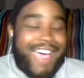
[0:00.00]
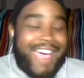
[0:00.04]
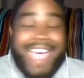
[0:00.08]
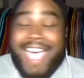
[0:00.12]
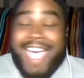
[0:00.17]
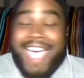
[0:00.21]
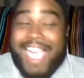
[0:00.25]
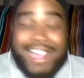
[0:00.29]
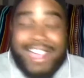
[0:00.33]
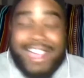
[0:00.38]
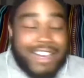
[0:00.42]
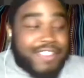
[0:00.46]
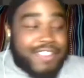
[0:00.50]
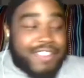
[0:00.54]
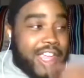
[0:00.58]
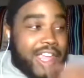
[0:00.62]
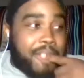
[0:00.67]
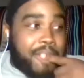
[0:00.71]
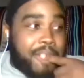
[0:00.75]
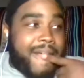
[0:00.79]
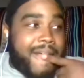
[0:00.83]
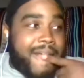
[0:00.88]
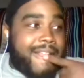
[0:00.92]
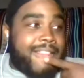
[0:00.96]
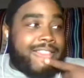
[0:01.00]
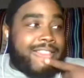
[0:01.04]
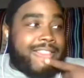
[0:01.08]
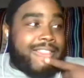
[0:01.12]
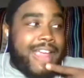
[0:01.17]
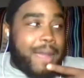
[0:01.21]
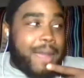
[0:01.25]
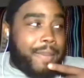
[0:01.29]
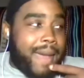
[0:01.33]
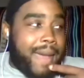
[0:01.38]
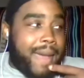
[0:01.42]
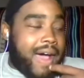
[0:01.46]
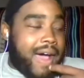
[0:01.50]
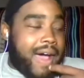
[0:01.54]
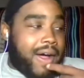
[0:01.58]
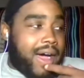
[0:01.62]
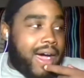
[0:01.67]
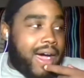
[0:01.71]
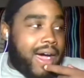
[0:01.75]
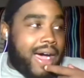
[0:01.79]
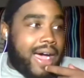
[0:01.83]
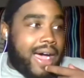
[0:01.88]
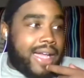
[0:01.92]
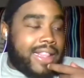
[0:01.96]
And the thing
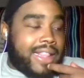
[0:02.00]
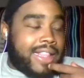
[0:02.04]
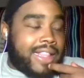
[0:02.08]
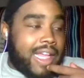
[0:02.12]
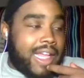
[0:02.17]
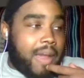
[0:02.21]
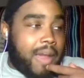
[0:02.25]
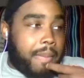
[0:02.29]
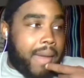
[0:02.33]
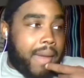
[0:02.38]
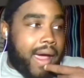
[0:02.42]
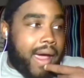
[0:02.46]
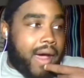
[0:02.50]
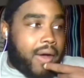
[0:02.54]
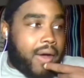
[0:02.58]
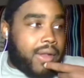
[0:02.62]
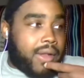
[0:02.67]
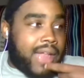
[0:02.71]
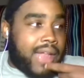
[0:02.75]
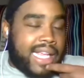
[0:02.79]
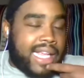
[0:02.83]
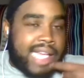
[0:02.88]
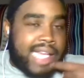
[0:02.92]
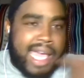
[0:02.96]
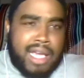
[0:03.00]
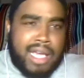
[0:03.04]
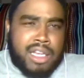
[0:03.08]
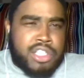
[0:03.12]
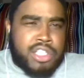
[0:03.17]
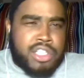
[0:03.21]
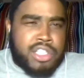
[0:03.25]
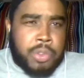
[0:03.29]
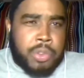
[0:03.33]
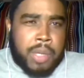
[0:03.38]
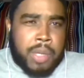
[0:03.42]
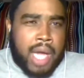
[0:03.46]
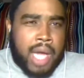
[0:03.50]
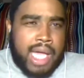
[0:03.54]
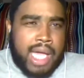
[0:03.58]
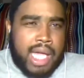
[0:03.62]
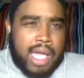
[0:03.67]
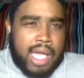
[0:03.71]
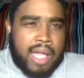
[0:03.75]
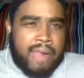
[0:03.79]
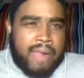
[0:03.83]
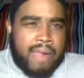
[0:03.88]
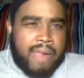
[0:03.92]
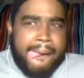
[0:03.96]
about like Caitlin Chukagian,
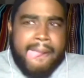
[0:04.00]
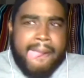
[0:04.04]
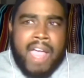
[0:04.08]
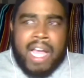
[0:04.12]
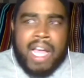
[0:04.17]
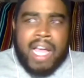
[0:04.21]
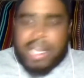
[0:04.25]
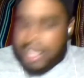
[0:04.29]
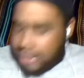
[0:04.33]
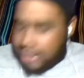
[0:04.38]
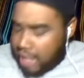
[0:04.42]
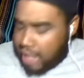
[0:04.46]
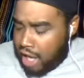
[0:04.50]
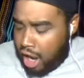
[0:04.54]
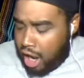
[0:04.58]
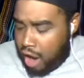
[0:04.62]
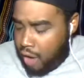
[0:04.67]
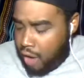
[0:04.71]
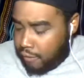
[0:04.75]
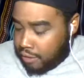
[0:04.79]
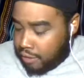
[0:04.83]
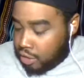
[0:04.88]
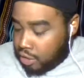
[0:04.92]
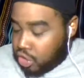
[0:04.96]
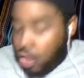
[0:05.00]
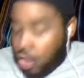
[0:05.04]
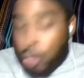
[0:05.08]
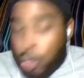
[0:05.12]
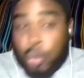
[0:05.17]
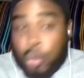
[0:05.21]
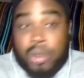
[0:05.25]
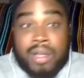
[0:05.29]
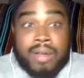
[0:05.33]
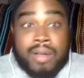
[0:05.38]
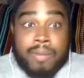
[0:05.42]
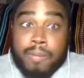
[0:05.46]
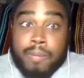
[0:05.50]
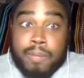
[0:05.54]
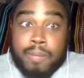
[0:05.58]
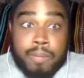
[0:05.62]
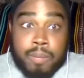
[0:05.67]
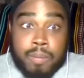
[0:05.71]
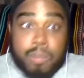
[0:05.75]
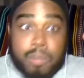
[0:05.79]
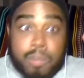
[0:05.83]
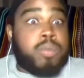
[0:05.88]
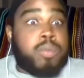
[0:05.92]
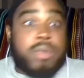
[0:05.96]
like they all, dude.
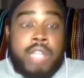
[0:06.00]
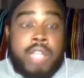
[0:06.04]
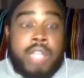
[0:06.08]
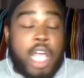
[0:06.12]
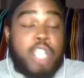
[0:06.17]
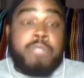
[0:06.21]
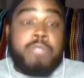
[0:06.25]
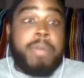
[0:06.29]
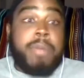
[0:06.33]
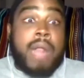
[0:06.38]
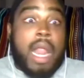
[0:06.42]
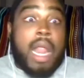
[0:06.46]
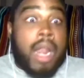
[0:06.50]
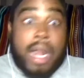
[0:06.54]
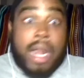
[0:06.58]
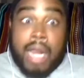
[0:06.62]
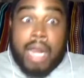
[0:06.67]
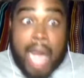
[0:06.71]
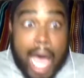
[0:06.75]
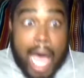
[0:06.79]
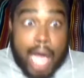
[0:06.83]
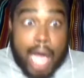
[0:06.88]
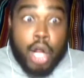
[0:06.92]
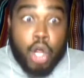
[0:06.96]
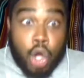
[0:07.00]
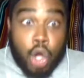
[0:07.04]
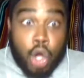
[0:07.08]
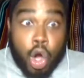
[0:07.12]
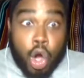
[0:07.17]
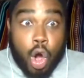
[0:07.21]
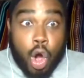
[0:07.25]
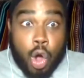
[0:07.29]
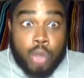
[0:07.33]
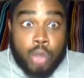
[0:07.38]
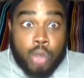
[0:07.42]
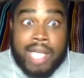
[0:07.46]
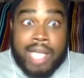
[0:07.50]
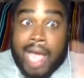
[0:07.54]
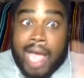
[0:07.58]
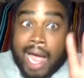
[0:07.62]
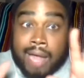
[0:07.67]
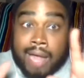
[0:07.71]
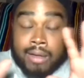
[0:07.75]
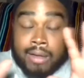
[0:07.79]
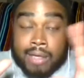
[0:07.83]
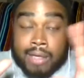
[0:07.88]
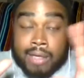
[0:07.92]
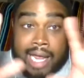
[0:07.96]
There's been a lot of girls
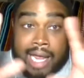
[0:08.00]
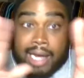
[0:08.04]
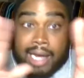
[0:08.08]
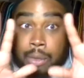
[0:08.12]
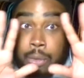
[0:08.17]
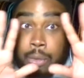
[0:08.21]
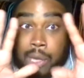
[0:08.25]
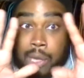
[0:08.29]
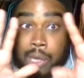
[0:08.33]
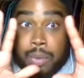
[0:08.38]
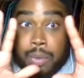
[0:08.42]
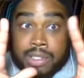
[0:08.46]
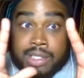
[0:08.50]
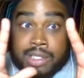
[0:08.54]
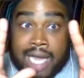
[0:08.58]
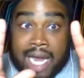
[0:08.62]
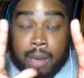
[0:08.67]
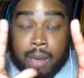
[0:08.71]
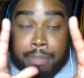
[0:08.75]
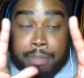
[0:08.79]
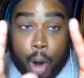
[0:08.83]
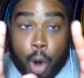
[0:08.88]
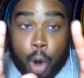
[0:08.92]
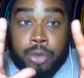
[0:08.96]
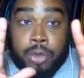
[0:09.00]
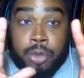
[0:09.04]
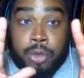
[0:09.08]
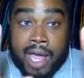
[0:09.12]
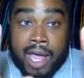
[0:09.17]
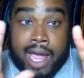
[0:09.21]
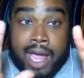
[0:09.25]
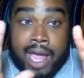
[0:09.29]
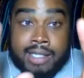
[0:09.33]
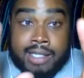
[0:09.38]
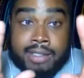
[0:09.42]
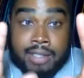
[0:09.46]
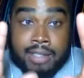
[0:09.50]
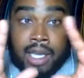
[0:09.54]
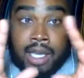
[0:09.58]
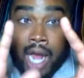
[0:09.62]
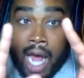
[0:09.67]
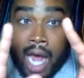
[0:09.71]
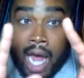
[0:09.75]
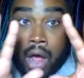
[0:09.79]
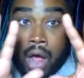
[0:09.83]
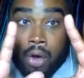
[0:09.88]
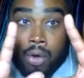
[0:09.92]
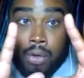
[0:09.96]
that it would take both hands to count.